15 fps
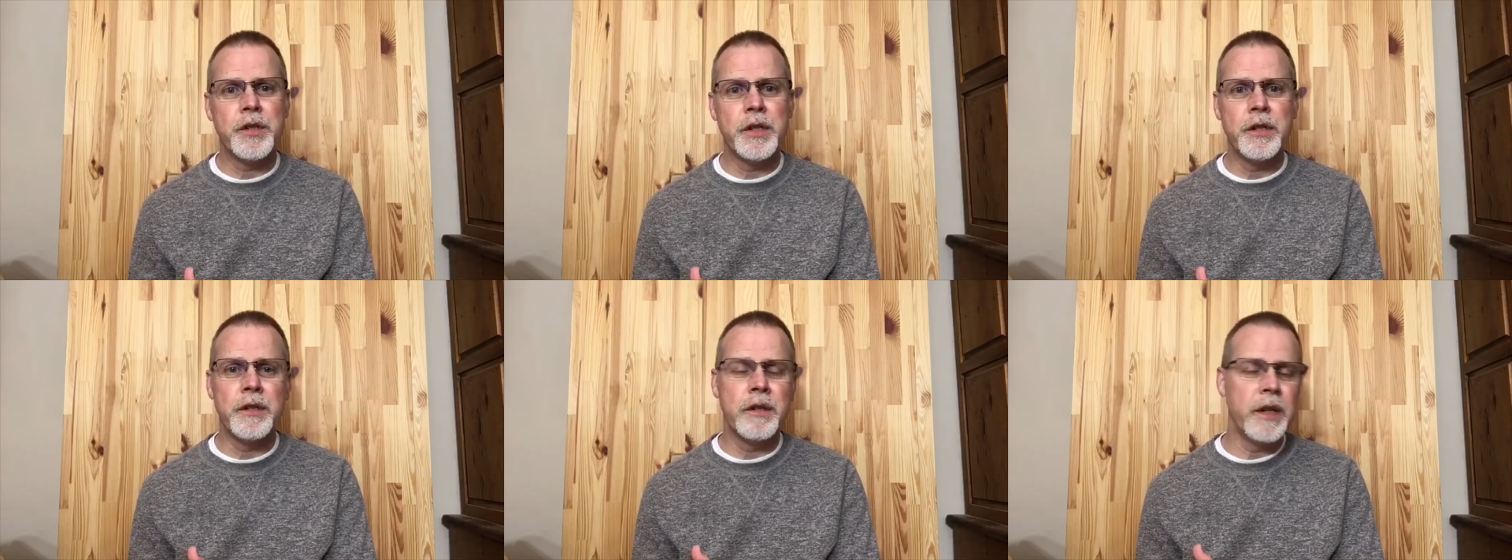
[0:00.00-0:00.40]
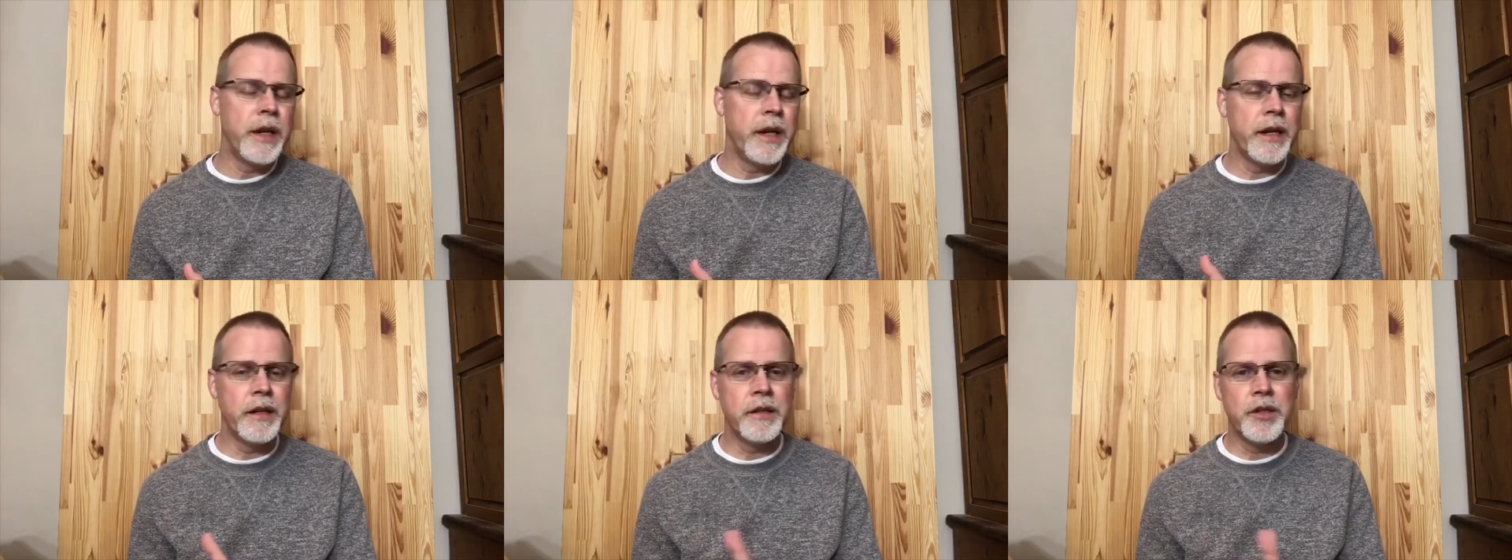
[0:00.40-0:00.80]

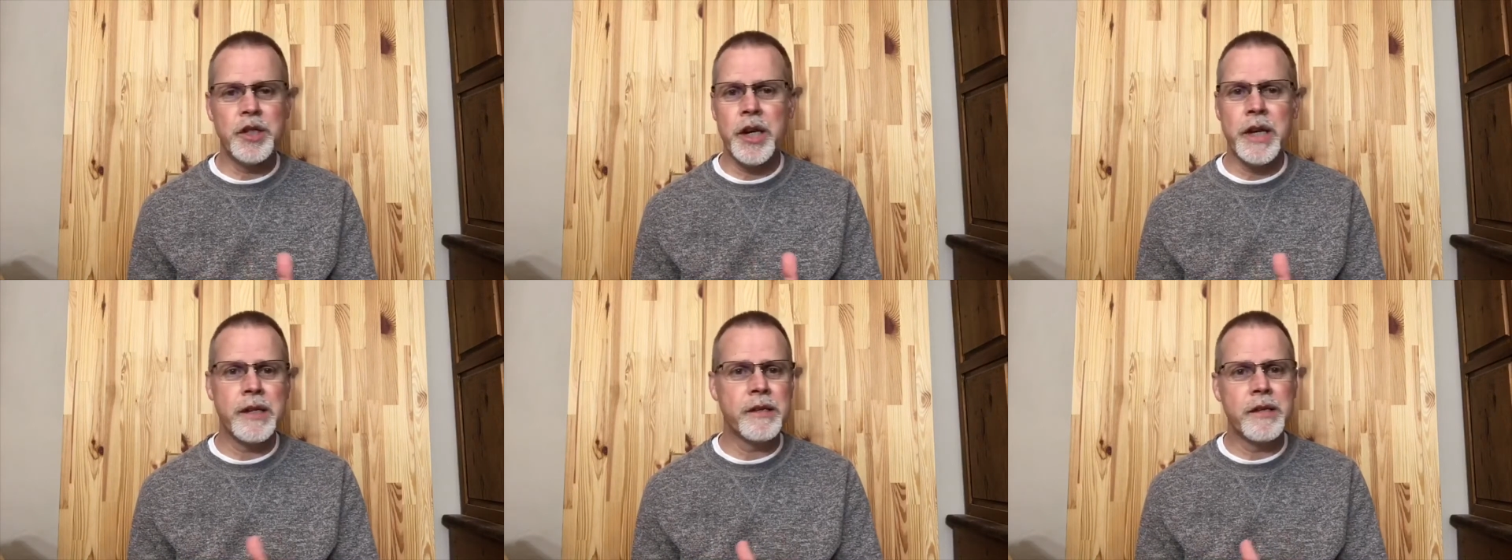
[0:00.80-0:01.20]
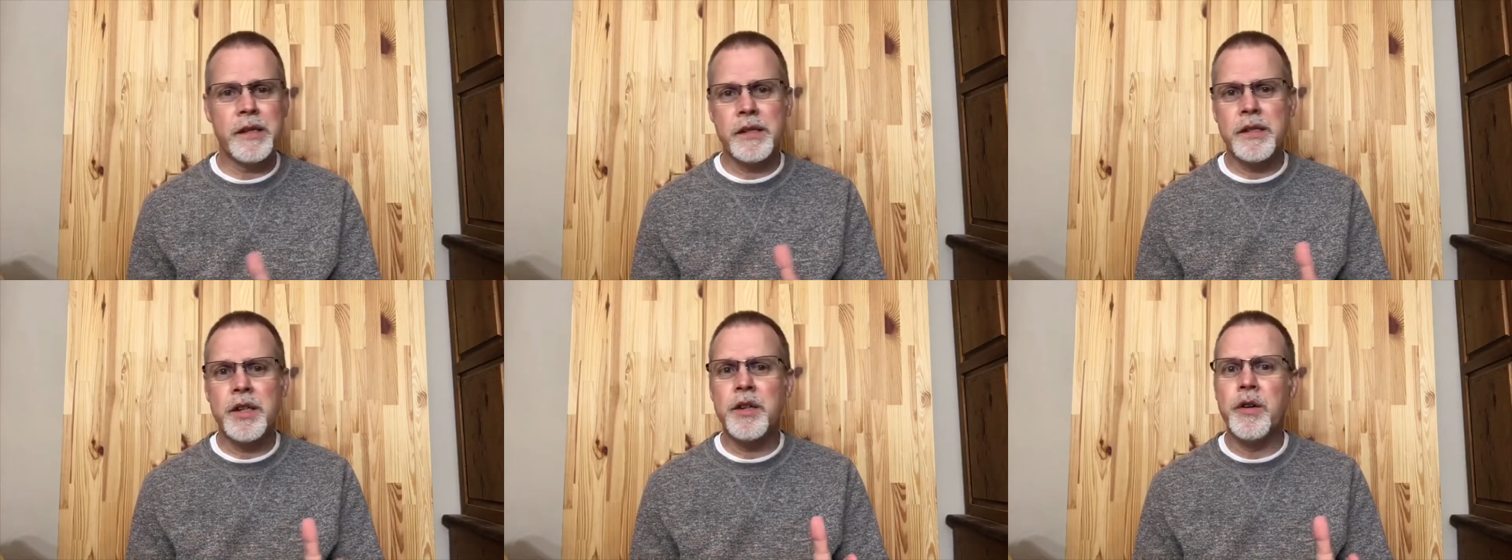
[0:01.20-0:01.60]
And John
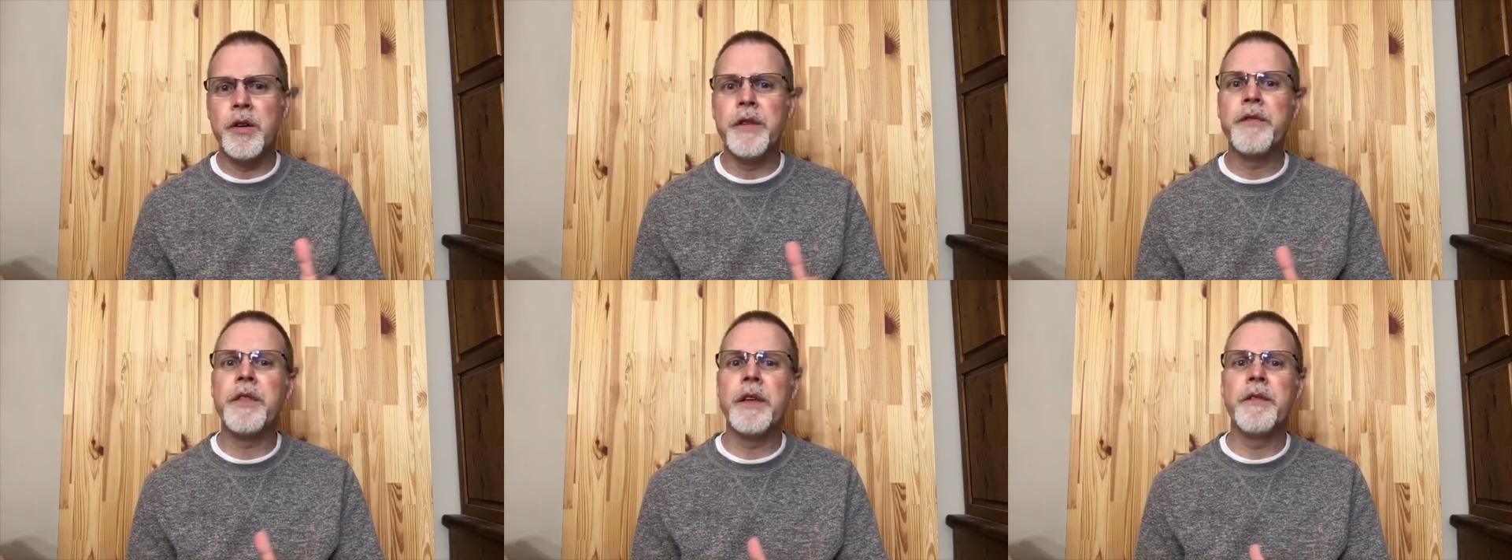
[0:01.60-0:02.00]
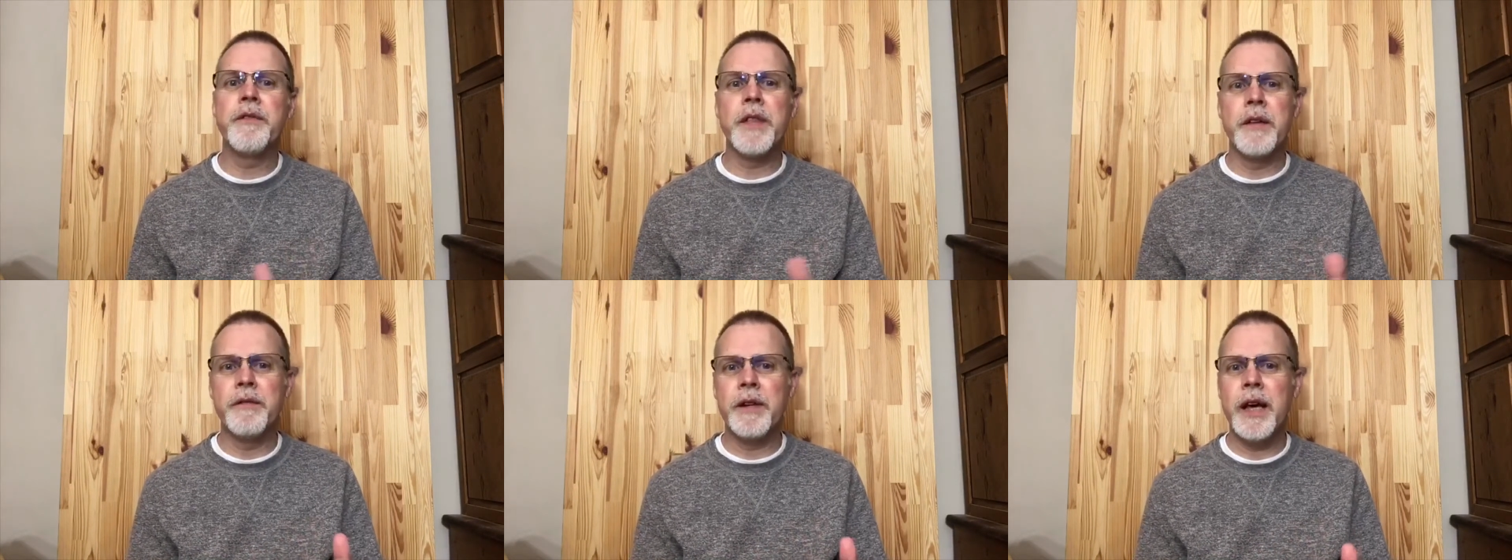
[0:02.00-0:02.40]
says, you know, if
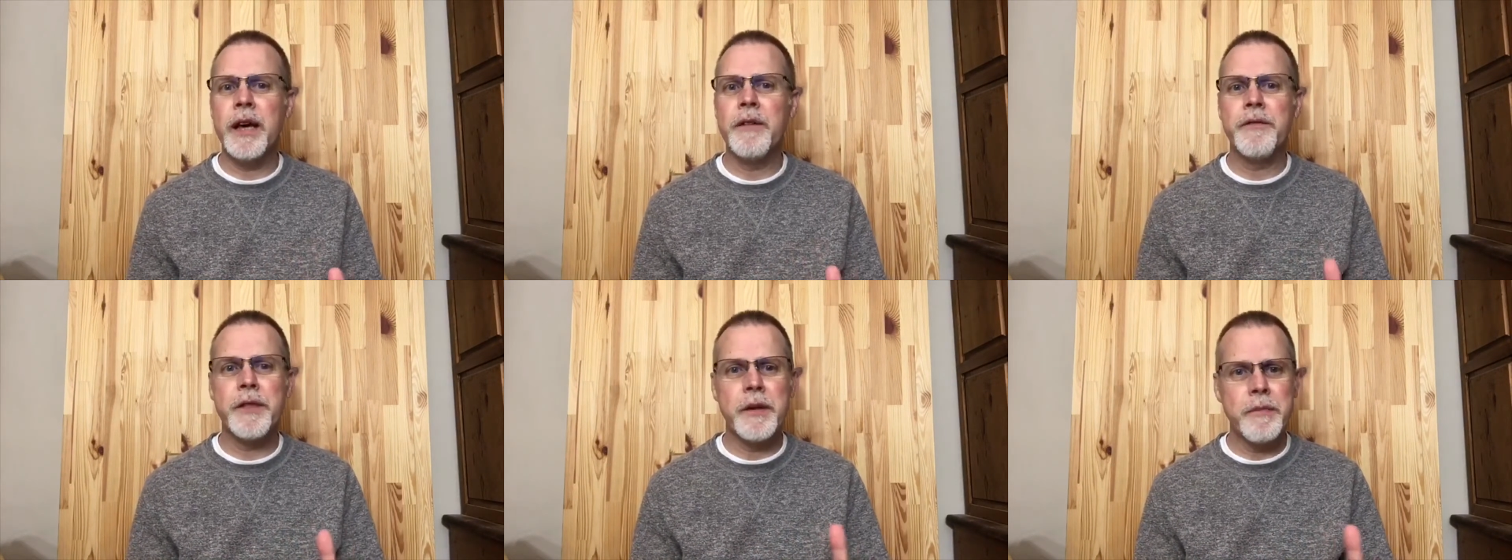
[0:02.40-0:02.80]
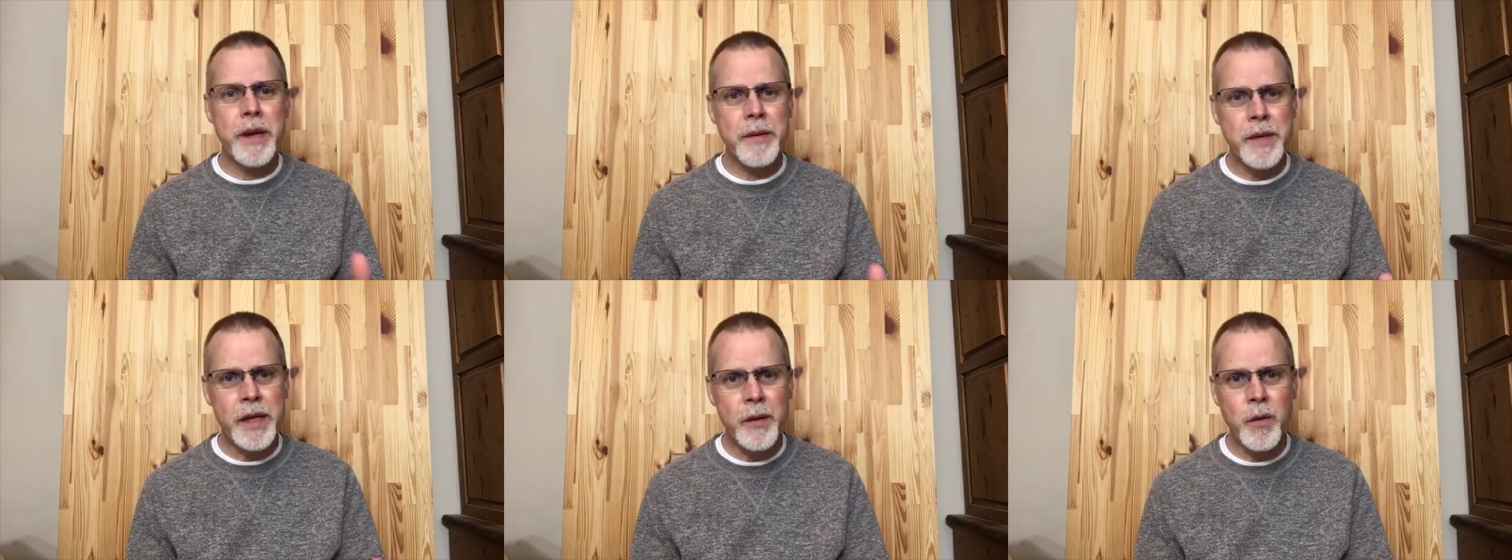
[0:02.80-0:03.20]
they've left, then
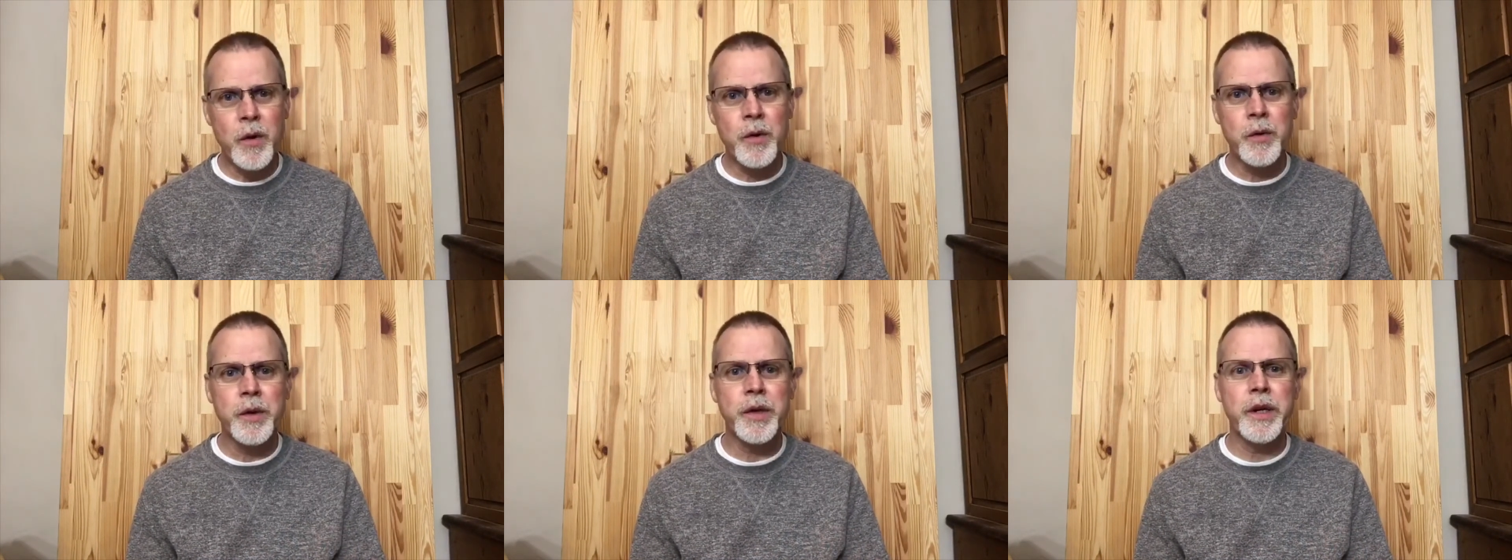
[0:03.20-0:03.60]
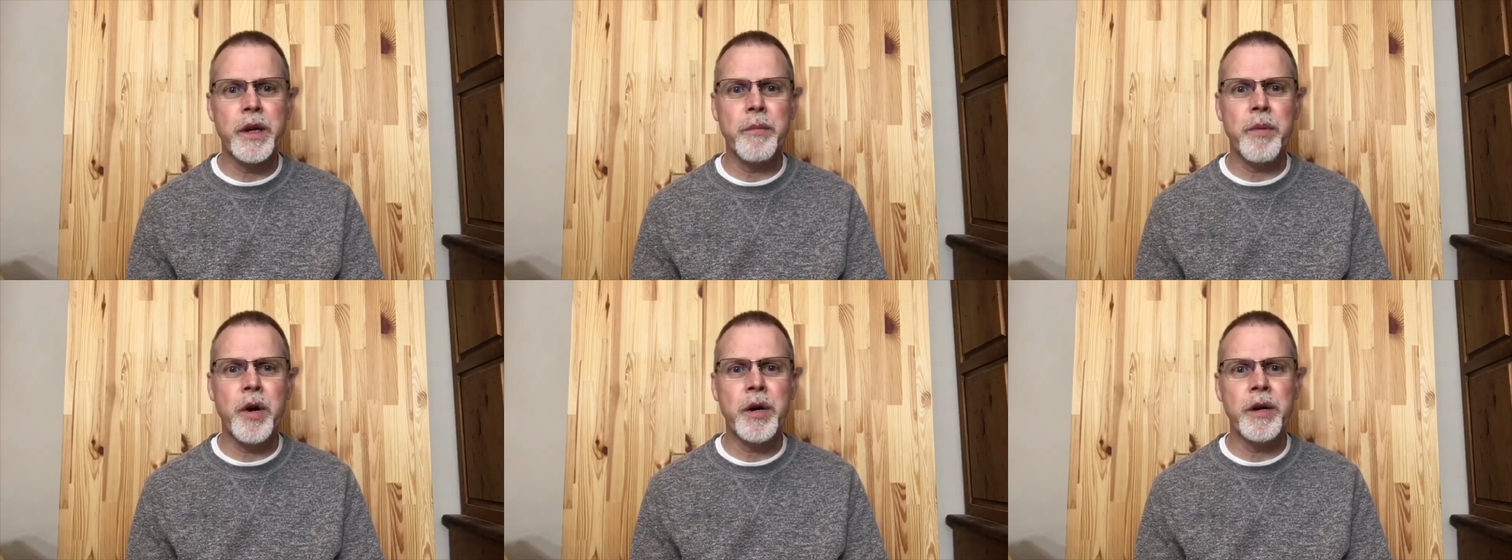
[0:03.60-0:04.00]
maybe they weren't really a
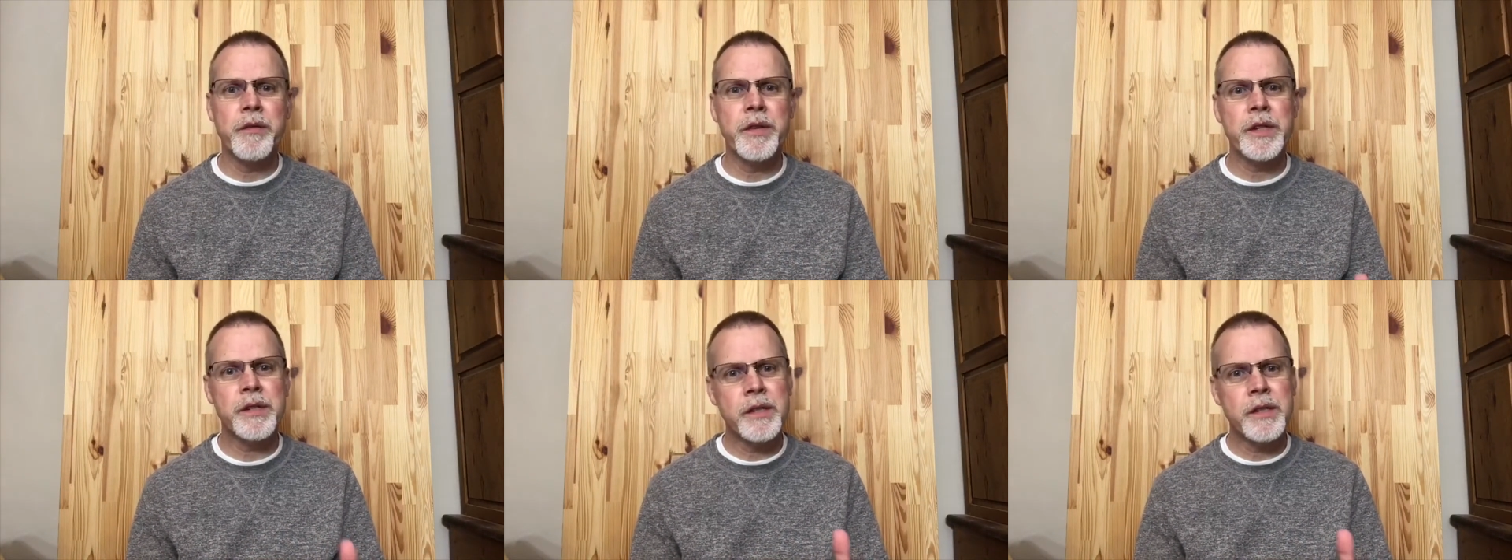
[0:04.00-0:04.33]
part of us.